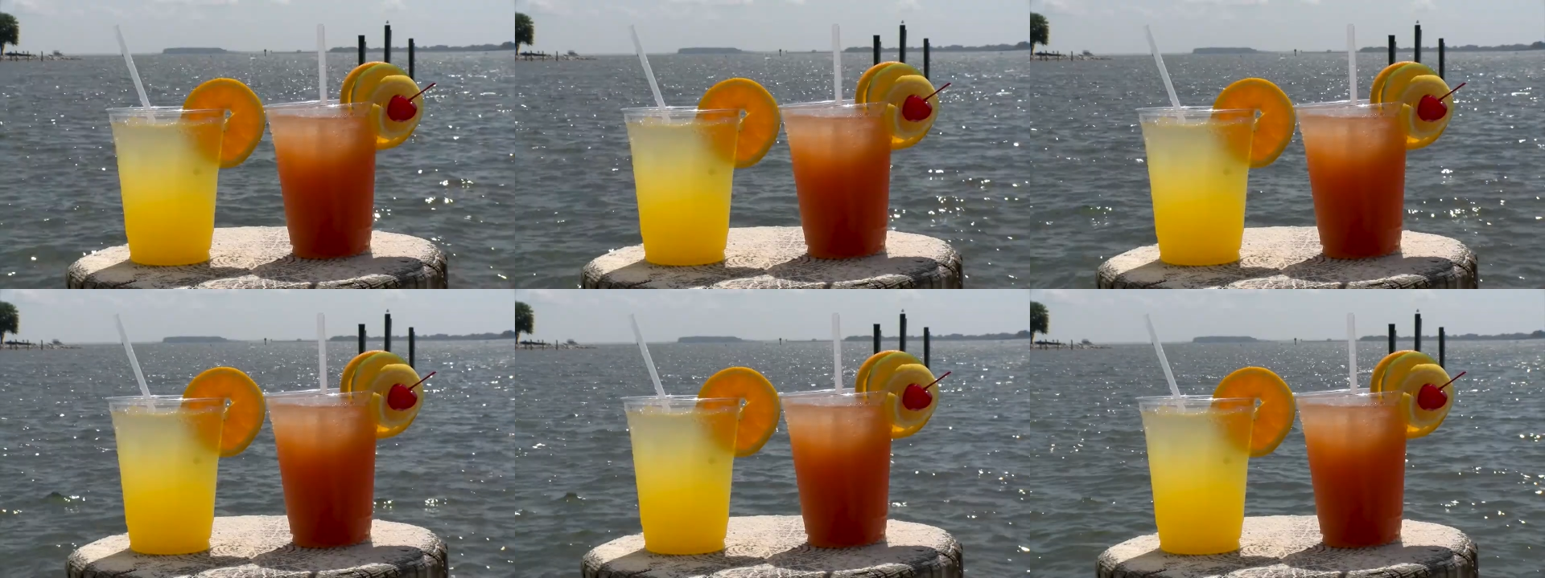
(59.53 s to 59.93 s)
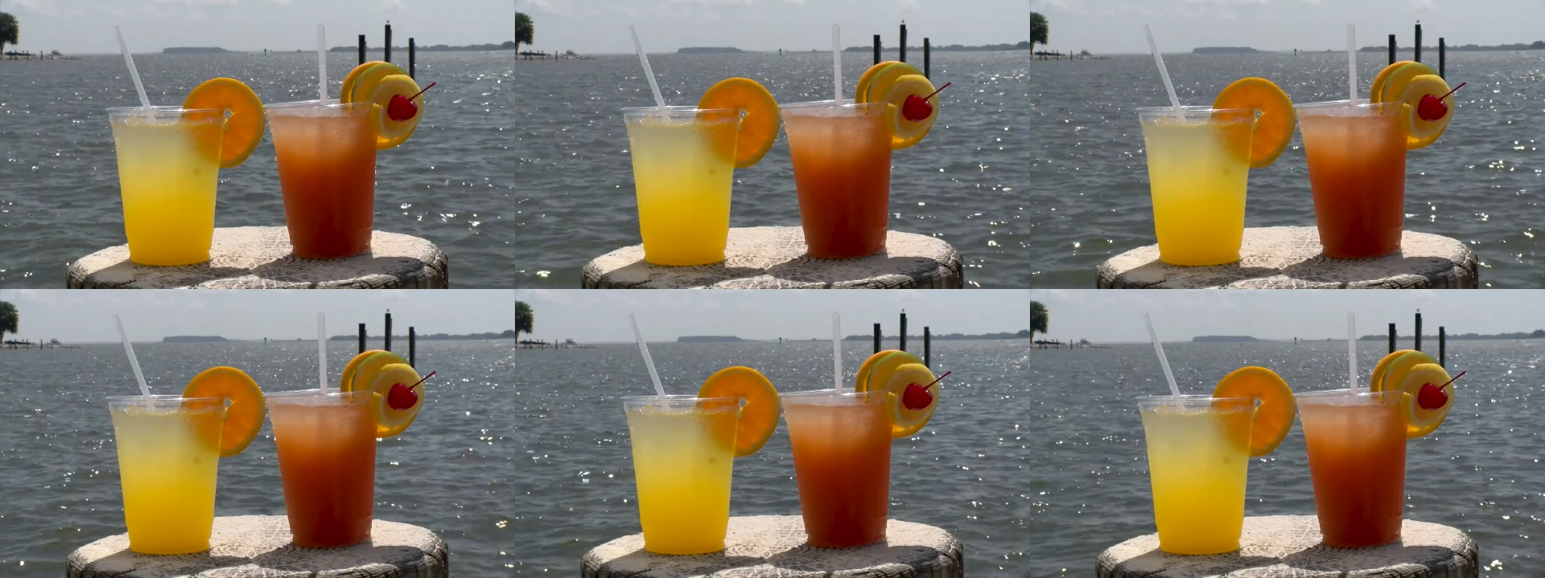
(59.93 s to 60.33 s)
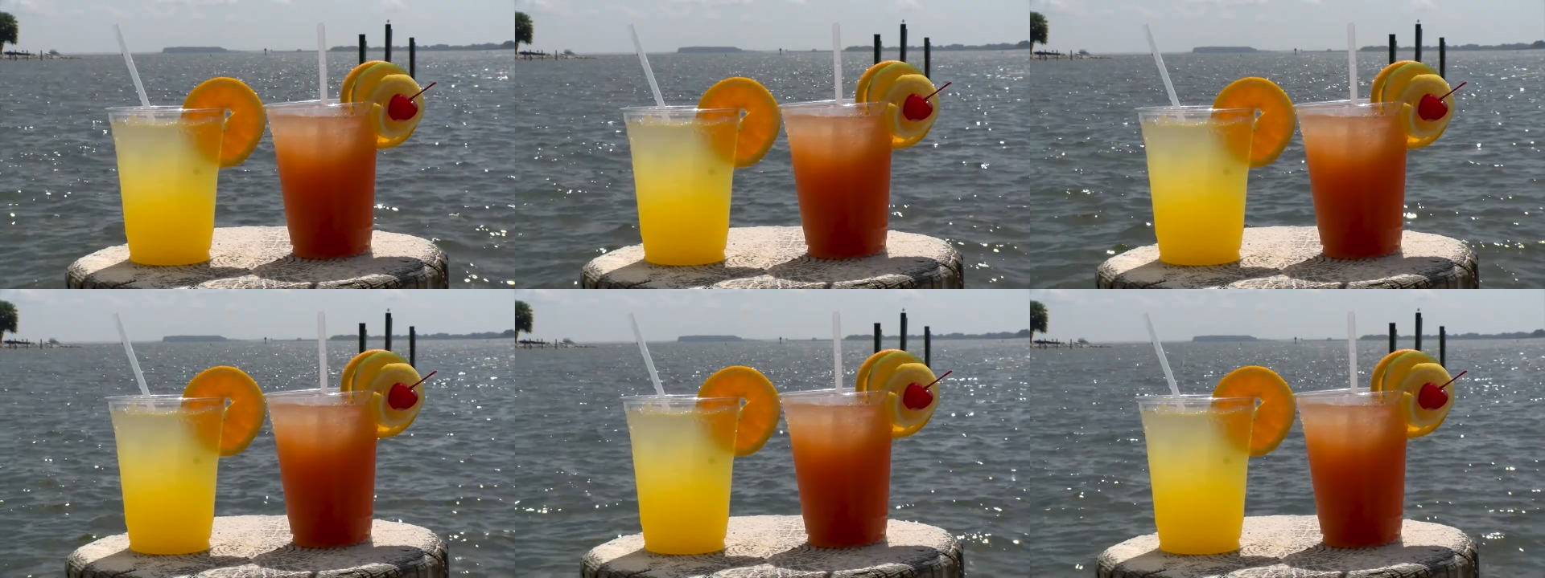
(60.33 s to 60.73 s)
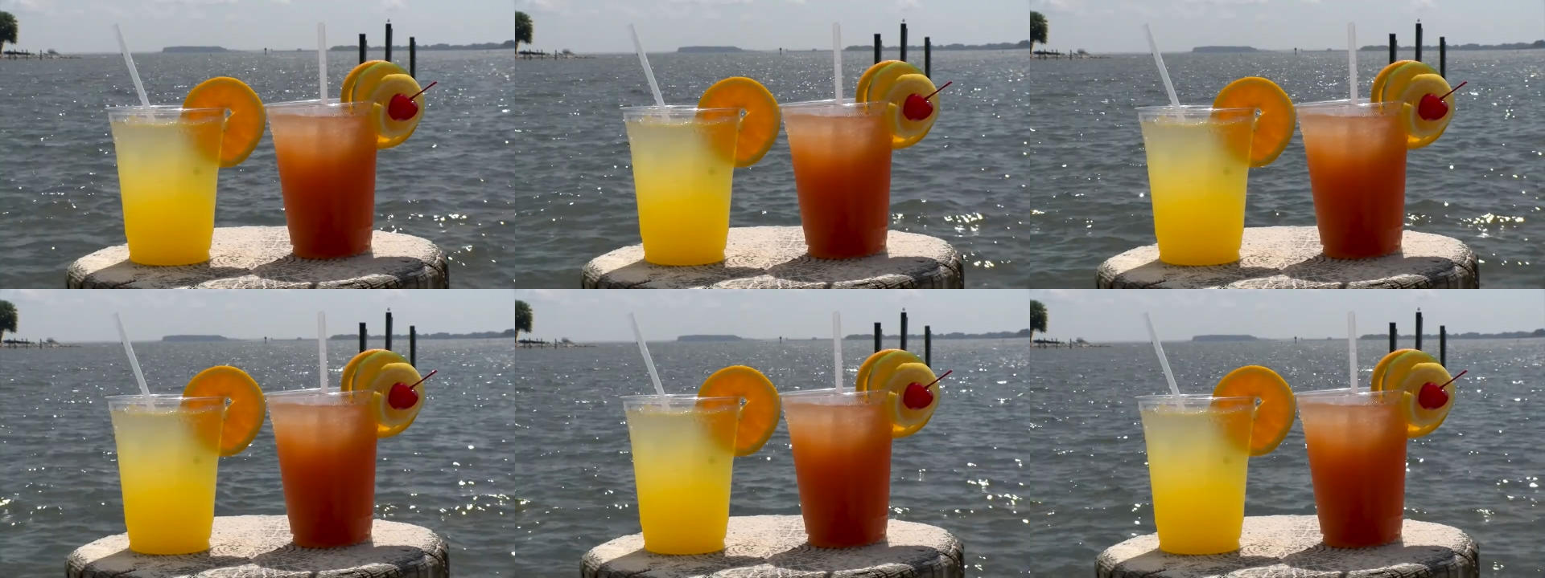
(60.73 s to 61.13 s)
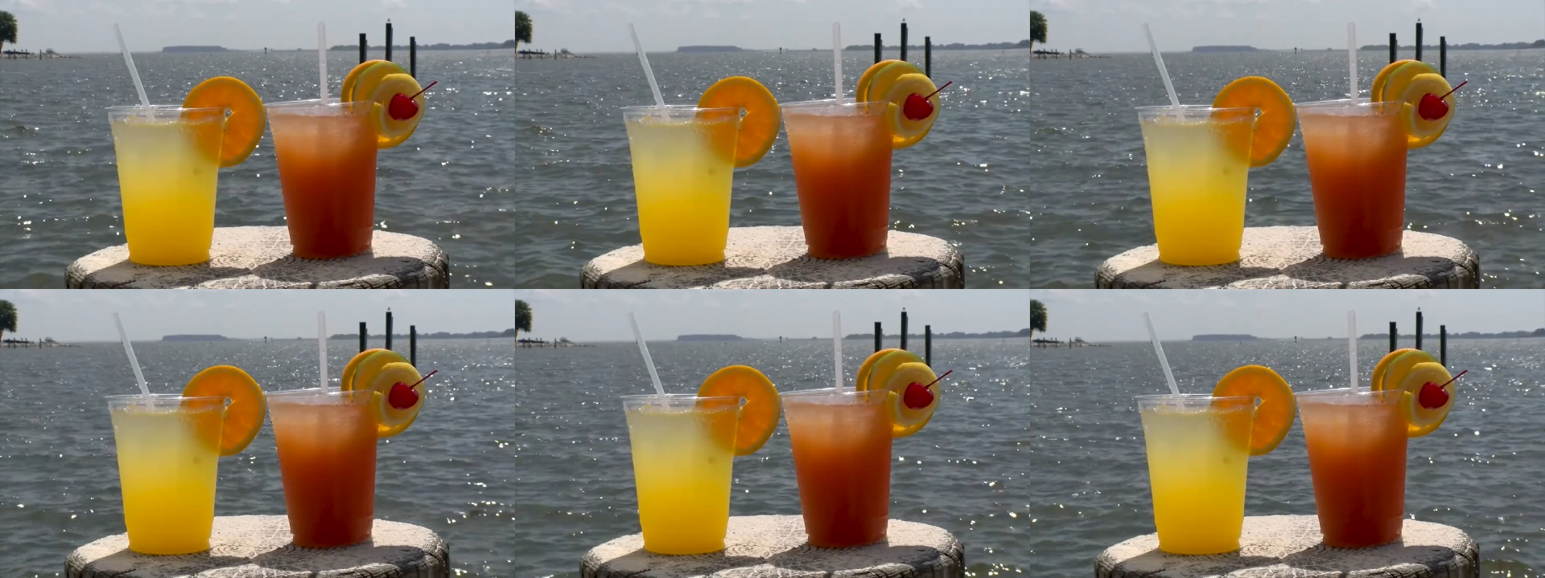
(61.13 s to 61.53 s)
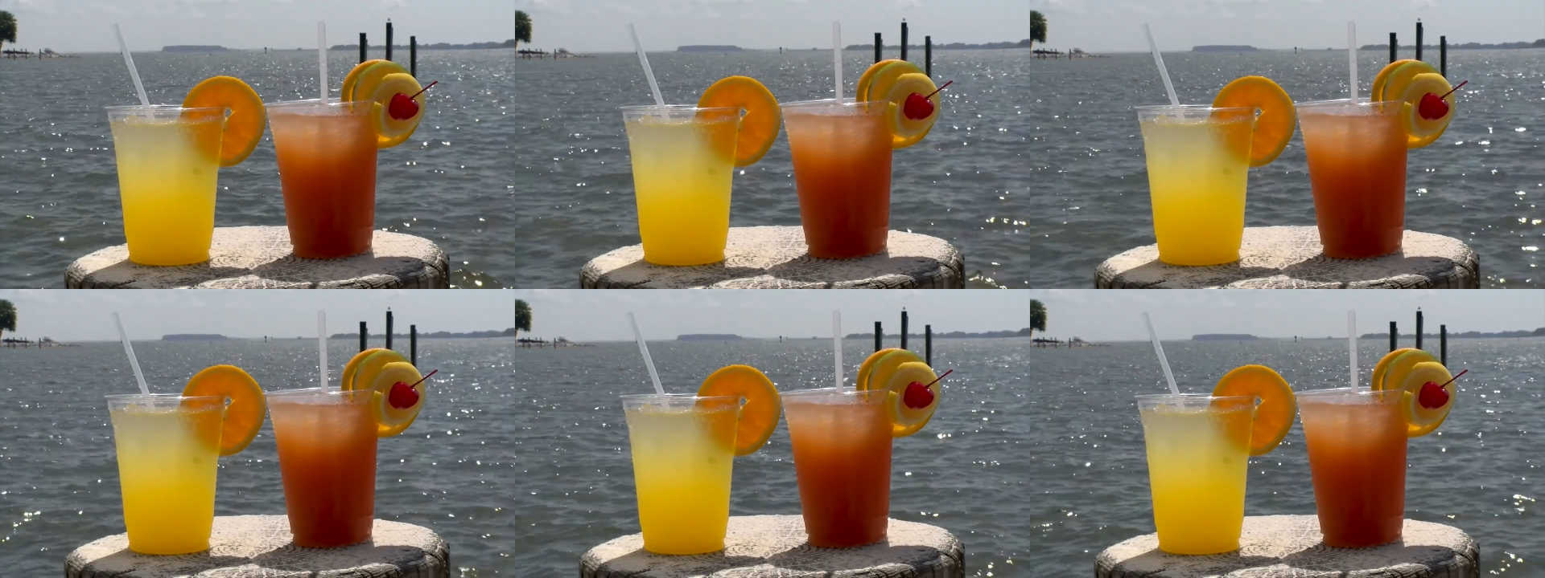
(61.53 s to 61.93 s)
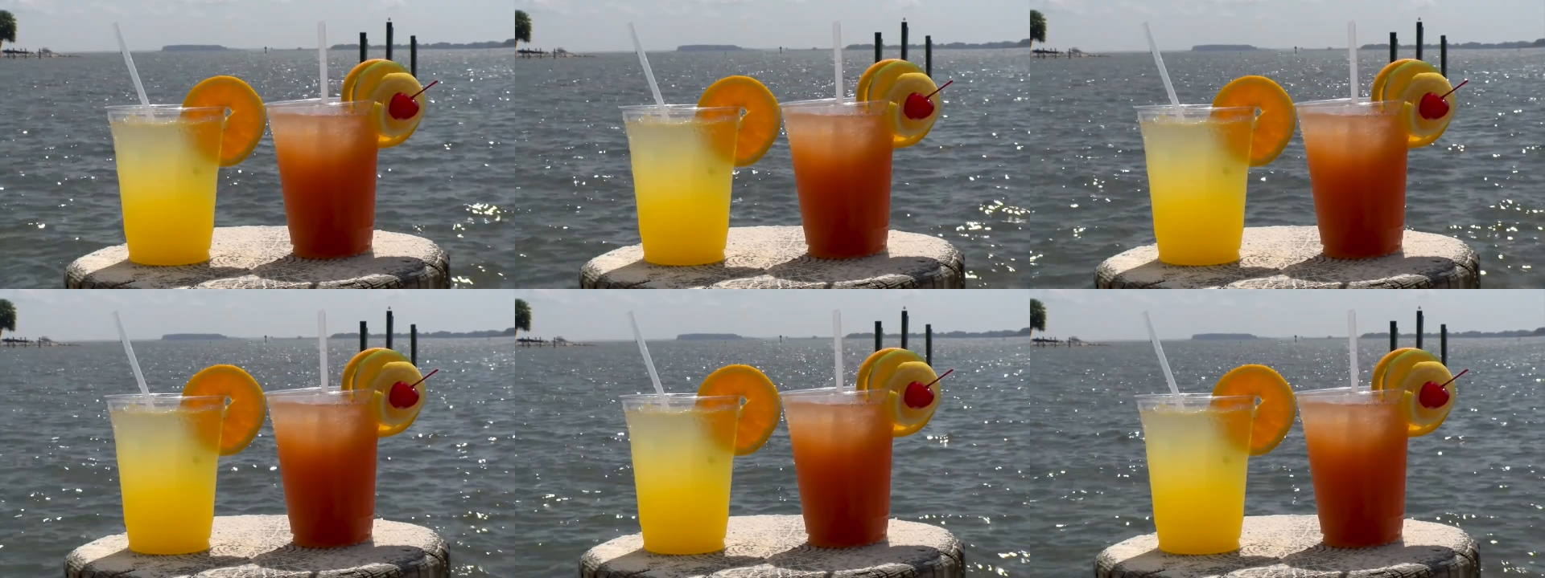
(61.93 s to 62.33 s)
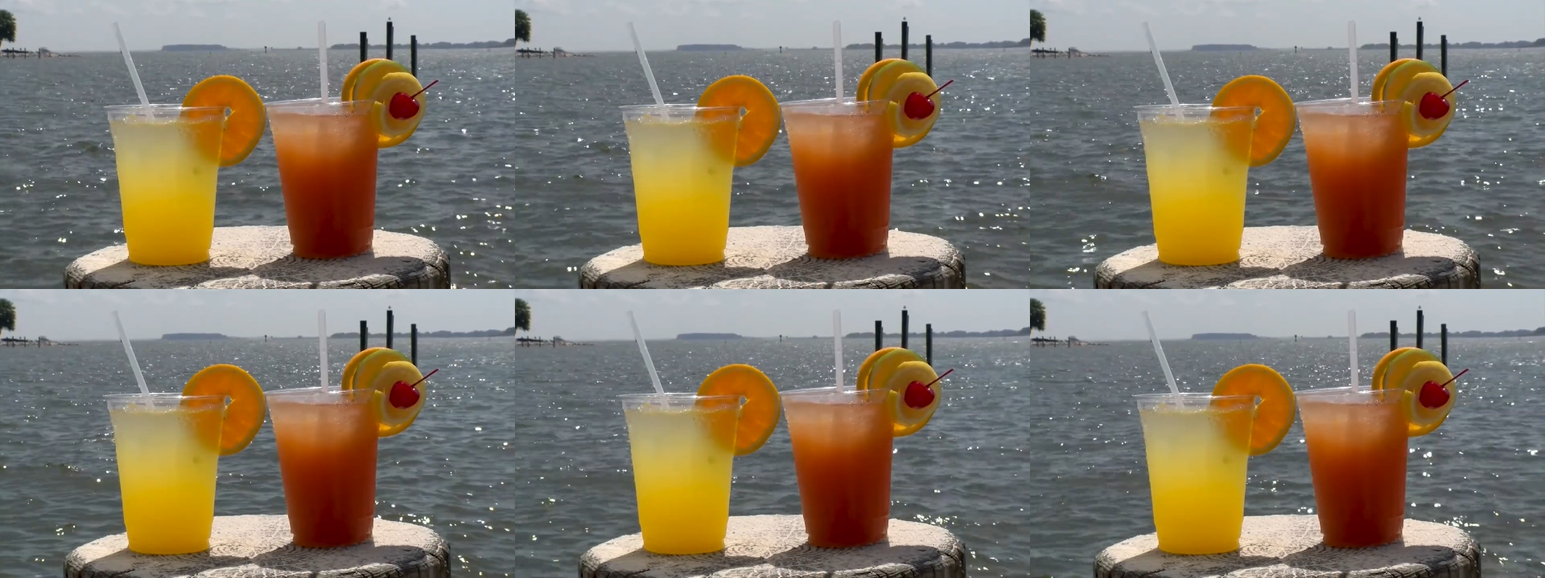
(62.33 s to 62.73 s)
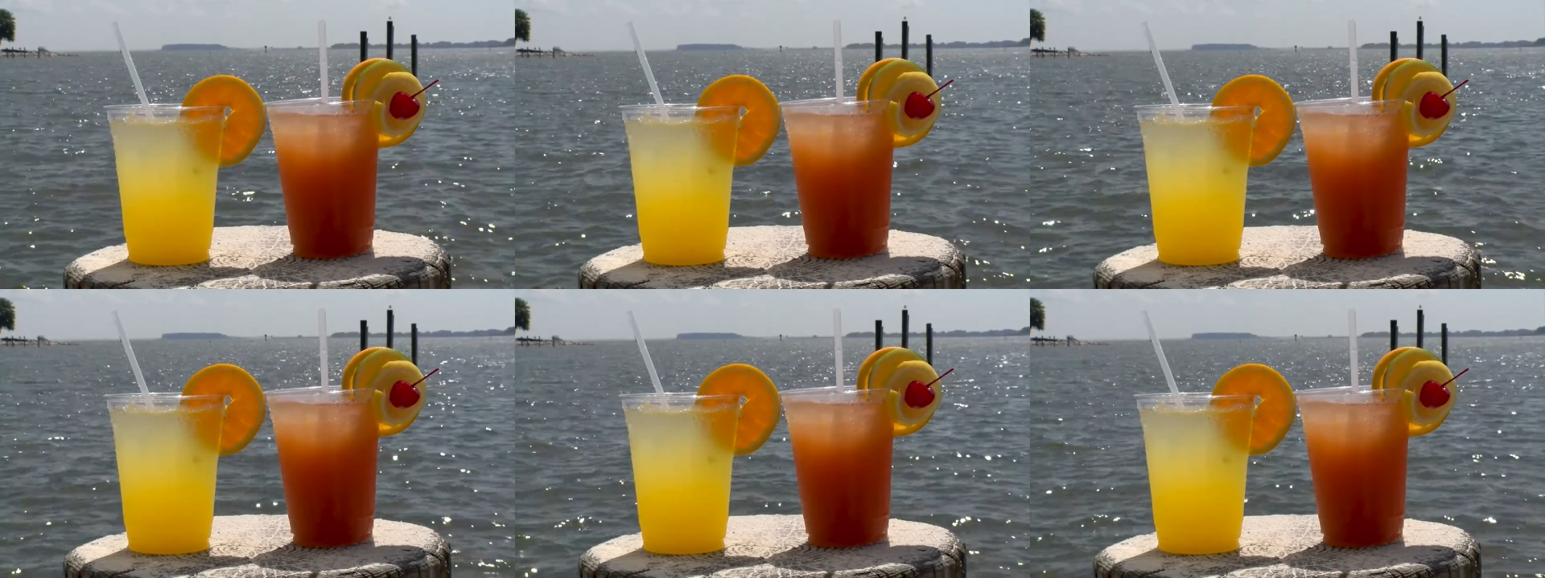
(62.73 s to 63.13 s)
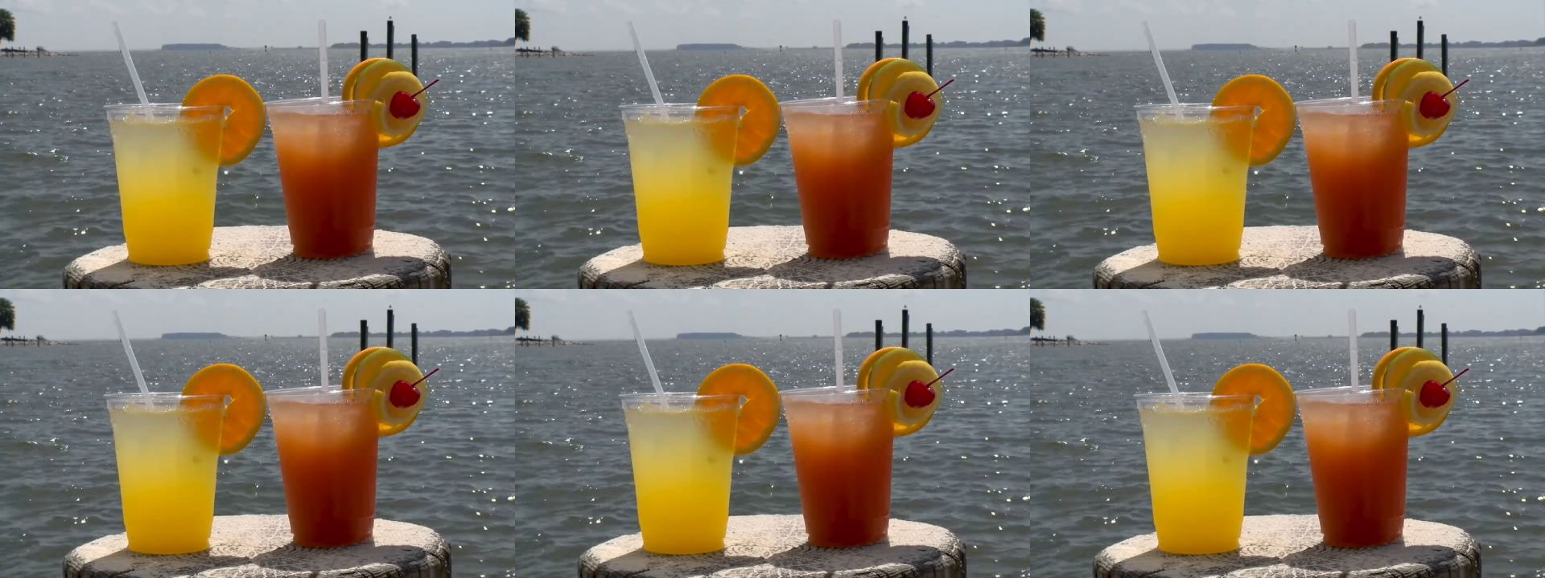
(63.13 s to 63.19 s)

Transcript: Nobody's mouth can be seen.